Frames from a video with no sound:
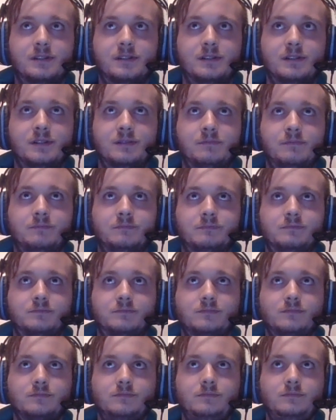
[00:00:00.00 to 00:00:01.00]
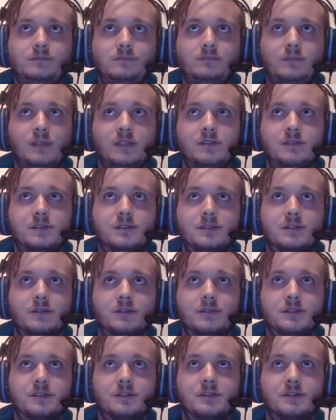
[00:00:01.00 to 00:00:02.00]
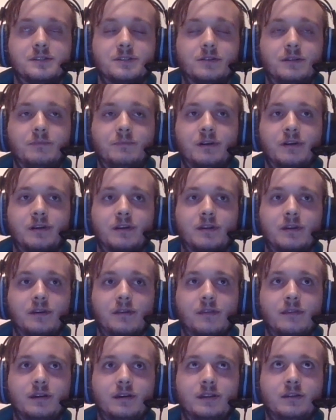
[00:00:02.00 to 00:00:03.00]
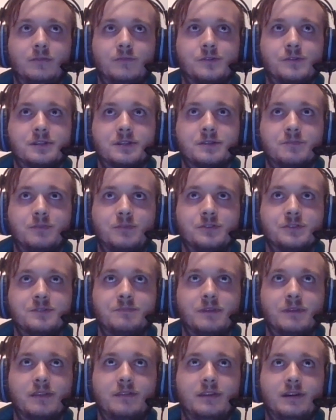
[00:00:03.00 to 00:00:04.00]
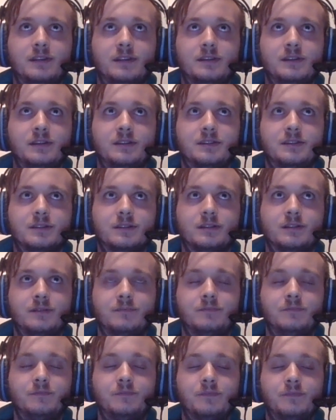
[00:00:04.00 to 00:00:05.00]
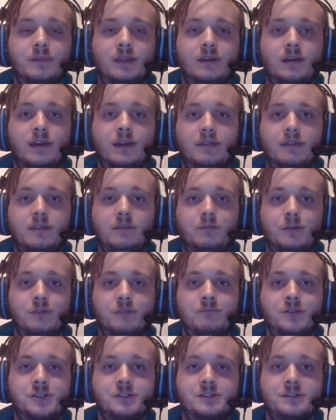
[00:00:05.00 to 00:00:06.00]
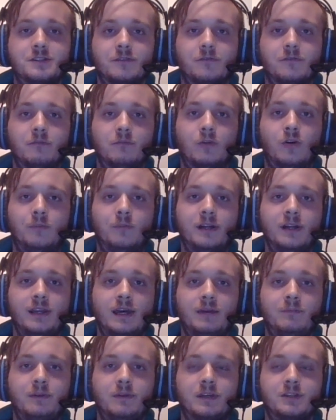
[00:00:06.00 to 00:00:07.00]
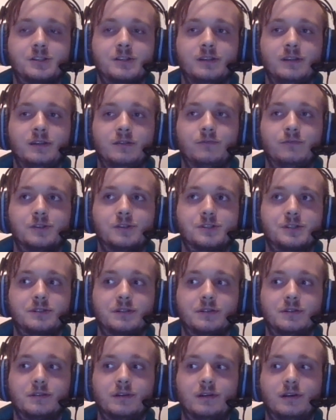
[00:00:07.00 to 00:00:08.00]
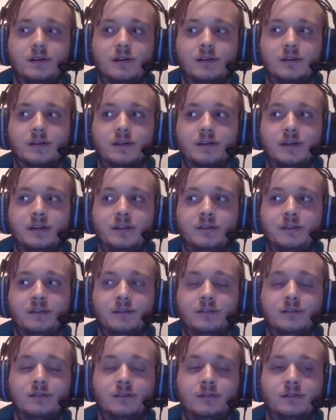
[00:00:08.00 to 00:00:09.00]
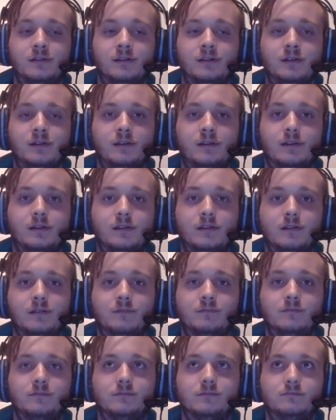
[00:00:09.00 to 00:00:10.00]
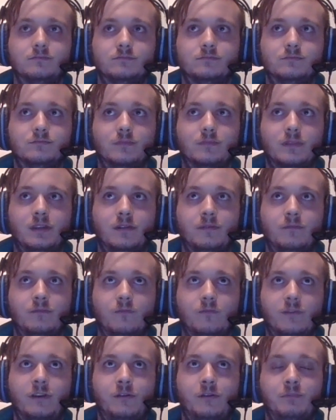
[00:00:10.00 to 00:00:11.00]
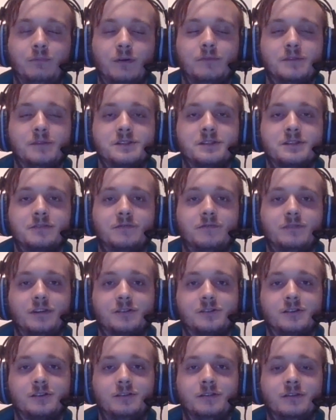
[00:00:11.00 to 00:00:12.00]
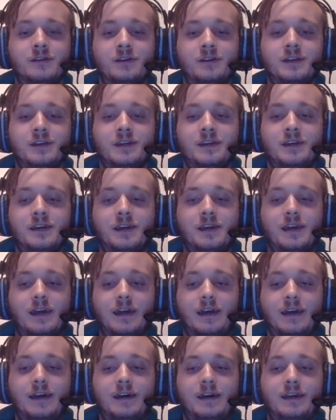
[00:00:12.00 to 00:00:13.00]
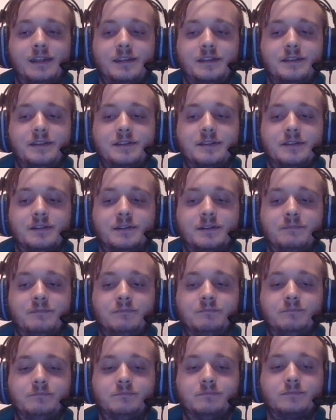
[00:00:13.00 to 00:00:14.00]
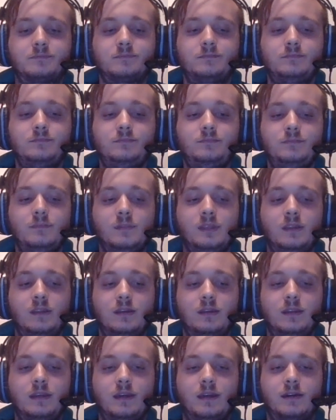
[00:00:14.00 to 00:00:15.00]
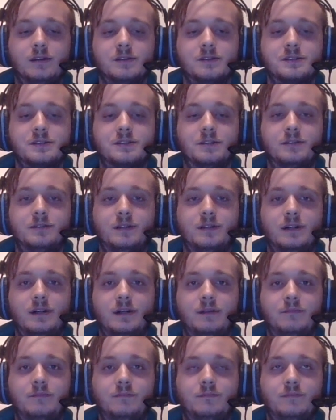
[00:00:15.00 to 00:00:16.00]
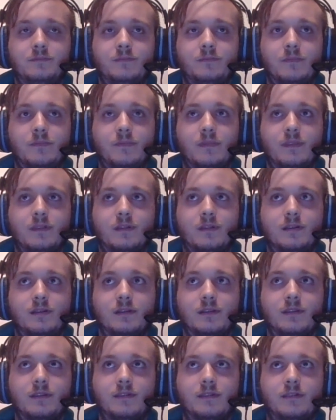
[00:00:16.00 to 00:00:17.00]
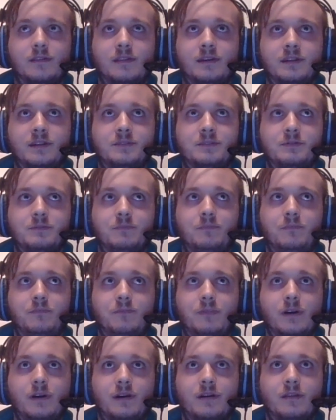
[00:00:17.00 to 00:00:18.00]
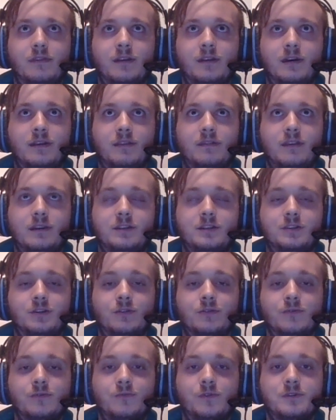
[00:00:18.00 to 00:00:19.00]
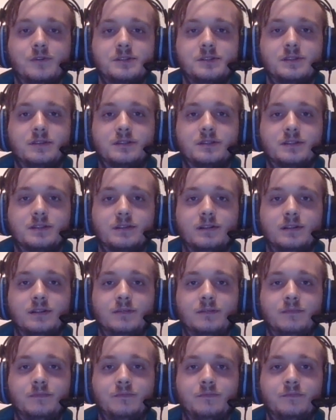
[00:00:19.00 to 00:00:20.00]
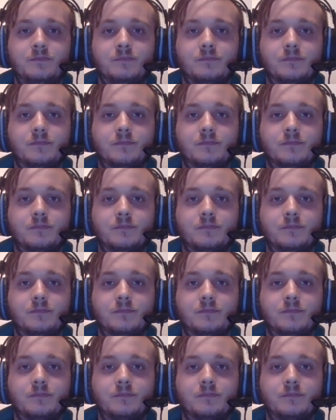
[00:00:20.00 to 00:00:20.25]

Um, so, so it's not a bug that it was exposed, but that it um, had the permissions of the mobile app actually, which uh, are kind of um, yeah very permissive actually and um, yeah, so um, that uh, the that token wasn't um,